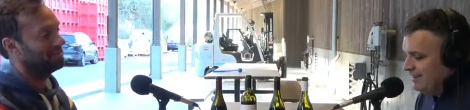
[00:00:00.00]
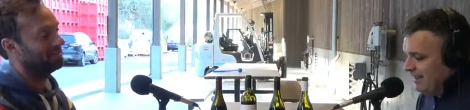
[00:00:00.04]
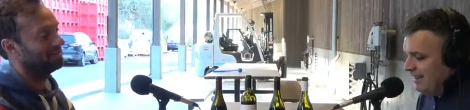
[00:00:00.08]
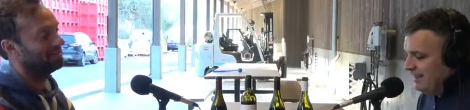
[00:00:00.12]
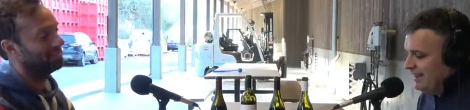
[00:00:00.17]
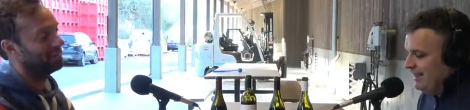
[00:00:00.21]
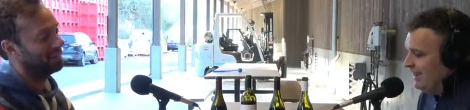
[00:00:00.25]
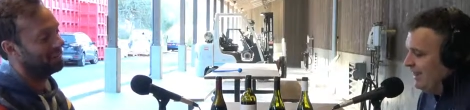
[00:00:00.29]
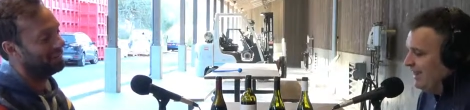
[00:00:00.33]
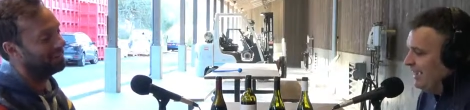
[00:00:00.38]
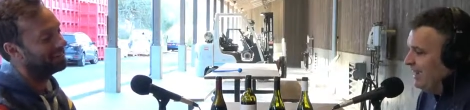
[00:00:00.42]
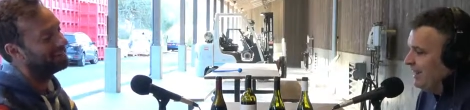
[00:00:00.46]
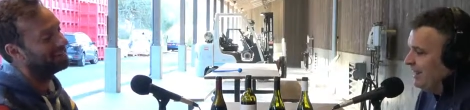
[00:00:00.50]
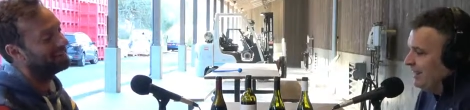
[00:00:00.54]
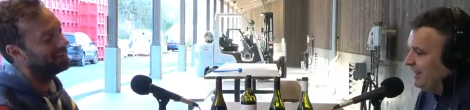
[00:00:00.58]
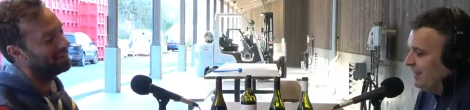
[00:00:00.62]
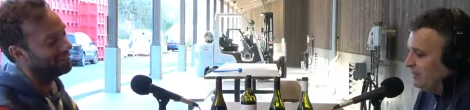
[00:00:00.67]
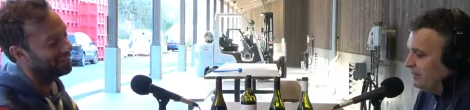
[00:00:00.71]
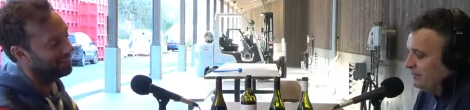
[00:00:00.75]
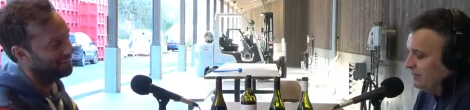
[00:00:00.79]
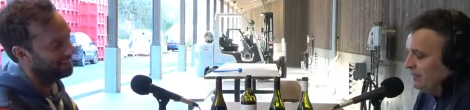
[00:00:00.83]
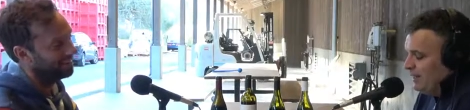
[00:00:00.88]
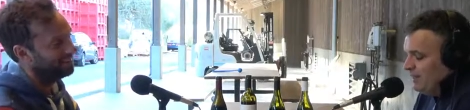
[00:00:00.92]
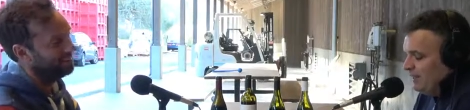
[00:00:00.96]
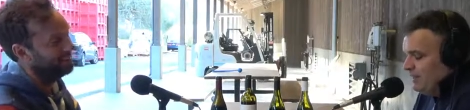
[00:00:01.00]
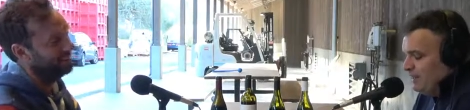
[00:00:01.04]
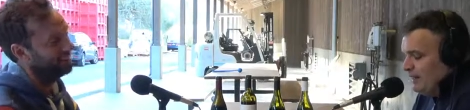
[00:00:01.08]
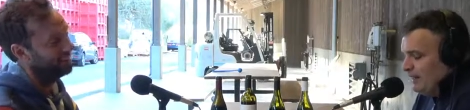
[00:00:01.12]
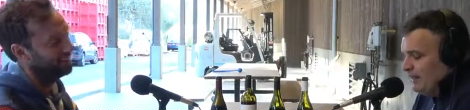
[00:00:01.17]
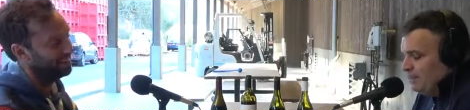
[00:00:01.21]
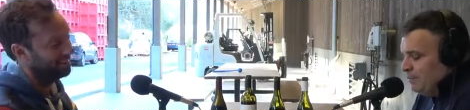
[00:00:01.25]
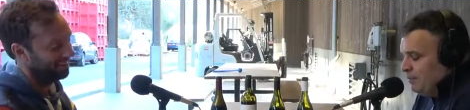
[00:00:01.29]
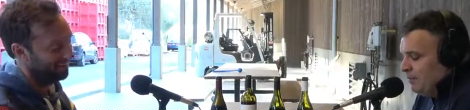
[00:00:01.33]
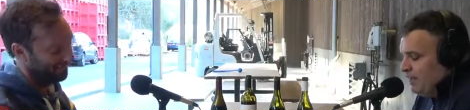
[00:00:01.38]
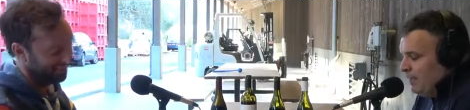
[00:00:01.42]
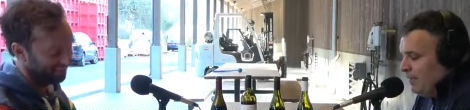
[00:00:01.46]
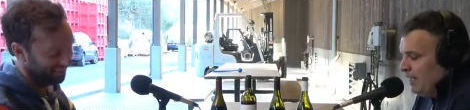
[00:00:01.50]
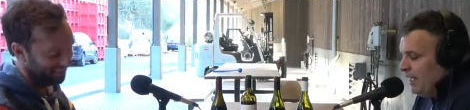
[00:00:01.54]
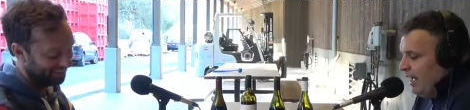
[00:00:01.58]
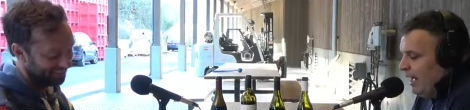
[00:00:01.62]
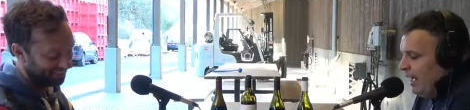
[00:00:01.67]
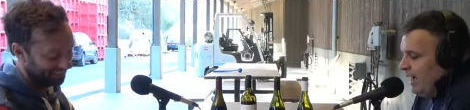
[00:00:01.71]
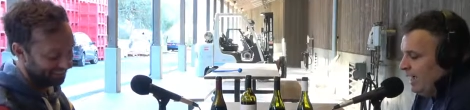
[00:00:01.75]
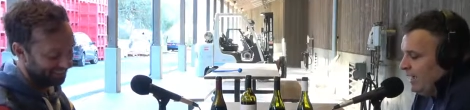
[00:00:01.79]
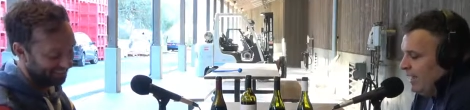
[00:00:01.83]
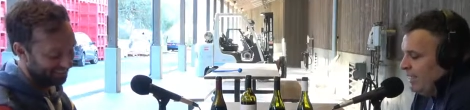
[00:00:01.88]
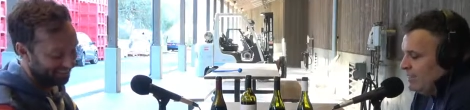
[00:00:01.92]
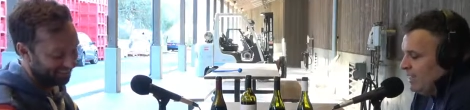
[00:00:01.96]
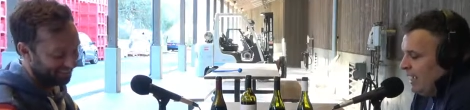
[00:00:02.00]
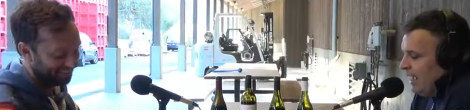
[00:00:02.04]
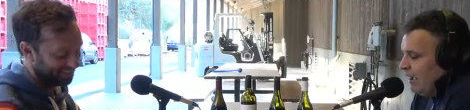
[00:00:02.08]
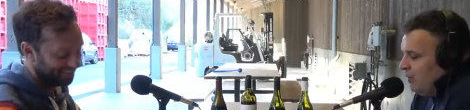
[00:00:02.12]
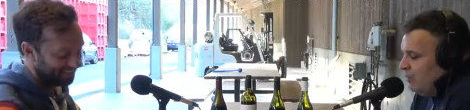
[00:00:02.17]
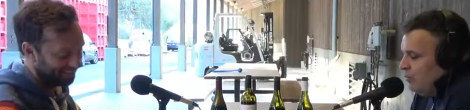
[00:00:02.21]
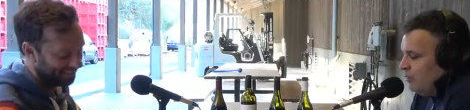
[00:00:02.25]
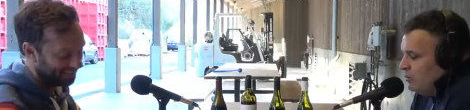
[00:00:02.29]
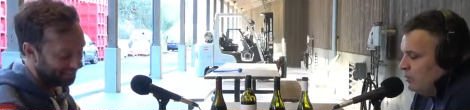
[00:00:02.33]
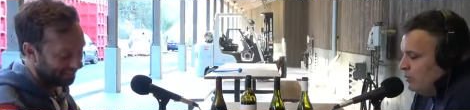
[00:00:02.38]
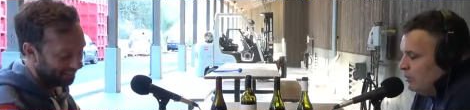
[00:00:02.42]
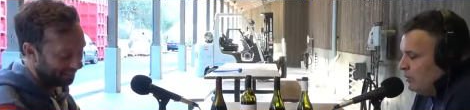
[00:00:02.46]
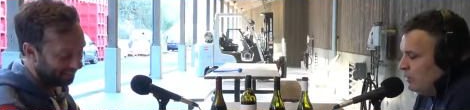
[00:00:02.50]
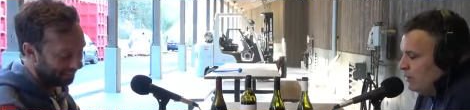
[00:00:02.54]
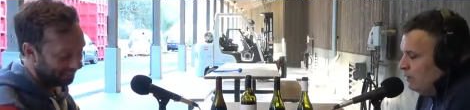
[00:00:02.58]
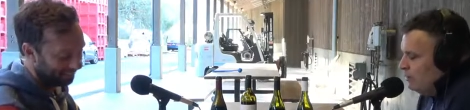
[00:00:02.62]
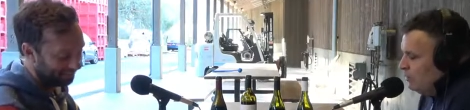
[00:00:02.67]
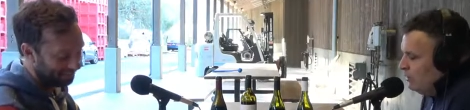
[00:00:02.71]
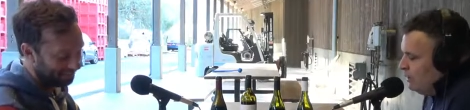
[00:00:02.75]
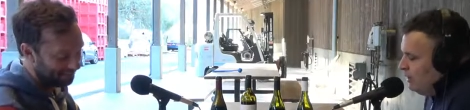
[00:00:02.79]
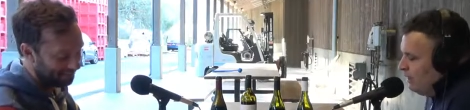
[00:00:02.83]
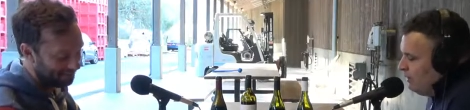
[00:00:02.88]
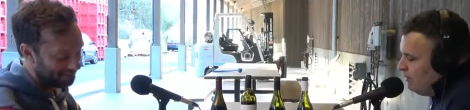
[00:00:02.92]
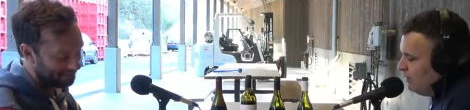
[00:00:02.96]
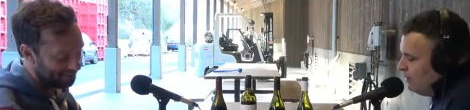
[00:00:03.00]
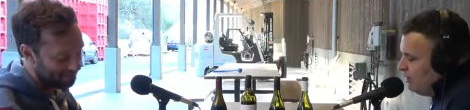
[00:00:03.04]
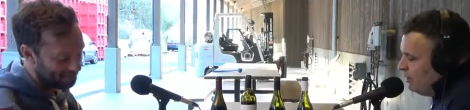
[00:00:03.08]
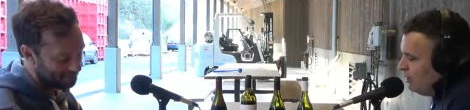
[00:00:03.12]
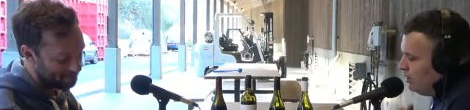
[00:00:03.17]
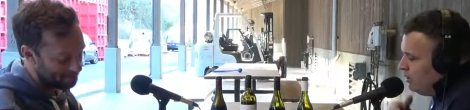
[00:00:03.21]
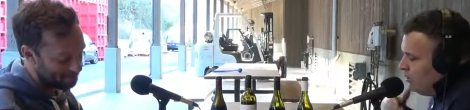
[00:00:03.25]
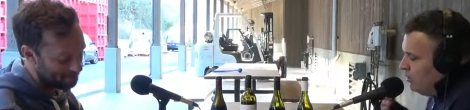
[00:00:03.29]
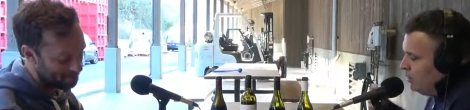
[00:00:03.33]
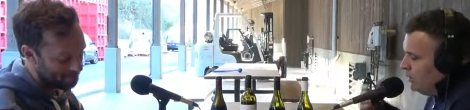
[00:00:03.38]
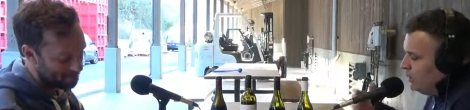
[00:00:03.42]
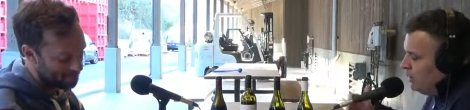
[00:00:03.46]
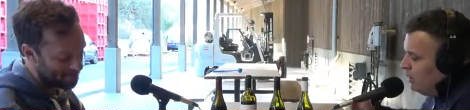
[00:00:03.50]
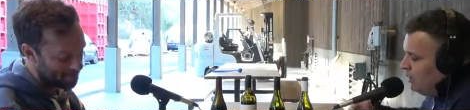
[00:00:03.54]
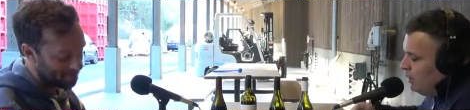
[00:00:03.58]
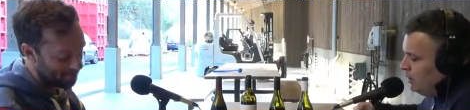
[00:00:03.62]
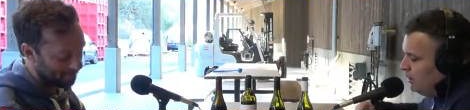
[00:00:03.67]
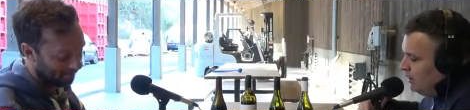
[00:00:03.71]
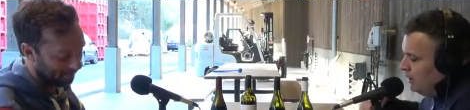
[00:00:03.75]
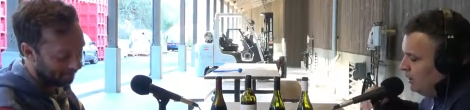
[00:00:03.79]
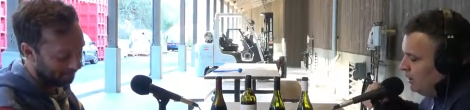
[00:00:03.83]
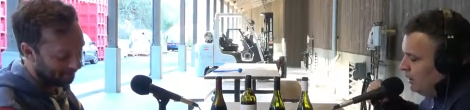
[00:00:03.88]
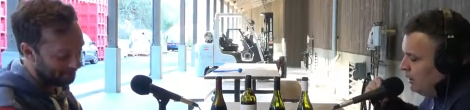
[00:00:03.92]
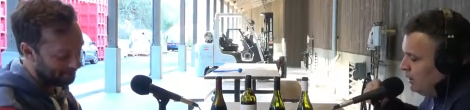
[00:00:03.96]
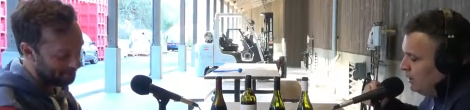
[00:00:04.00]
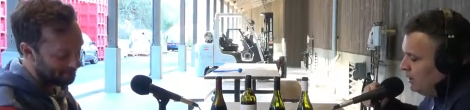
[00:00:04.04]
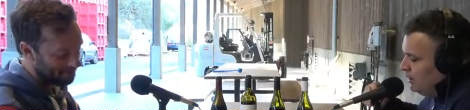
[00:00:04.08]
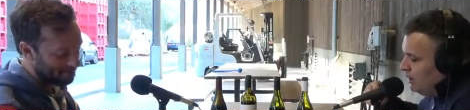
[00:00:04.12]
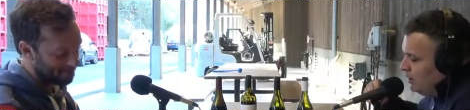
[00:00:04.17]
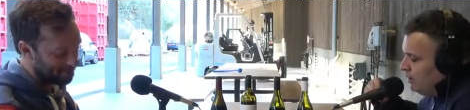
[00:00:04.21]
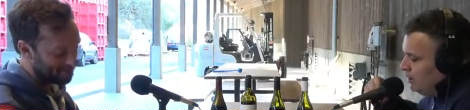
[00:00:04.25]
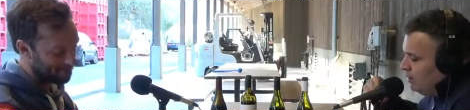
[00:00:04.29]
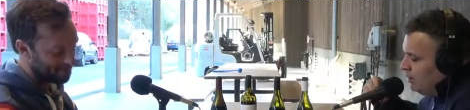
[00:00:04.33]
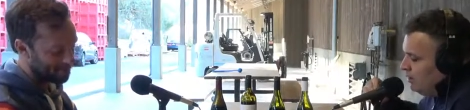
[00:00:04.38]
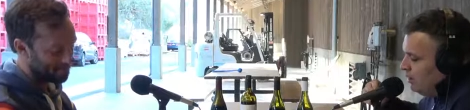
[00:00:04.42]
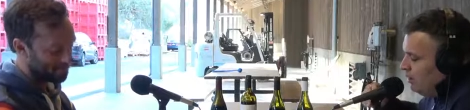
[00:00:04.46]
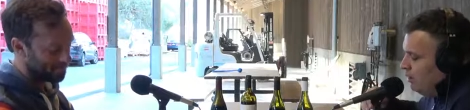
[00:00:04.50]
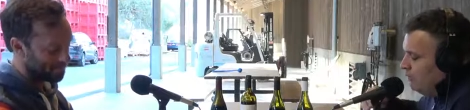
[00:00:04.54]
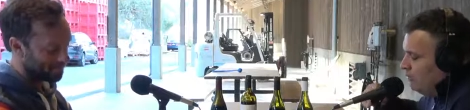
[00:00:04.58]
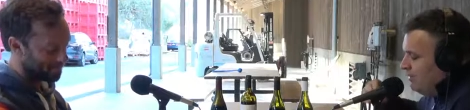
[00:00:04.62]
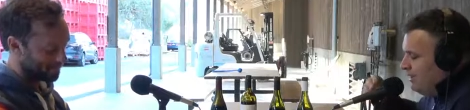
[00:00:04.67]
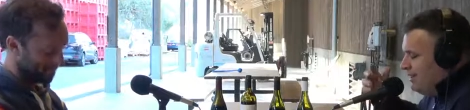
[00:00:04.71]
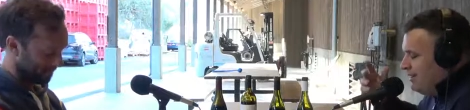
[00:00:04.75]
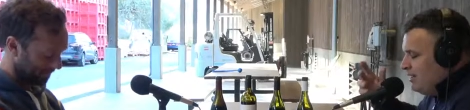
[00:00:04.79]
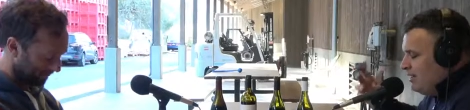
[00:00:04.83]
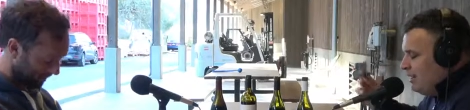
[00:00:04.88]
Speaker 1: And they got it. But um, I guess how is with with everything going on and and the comp, not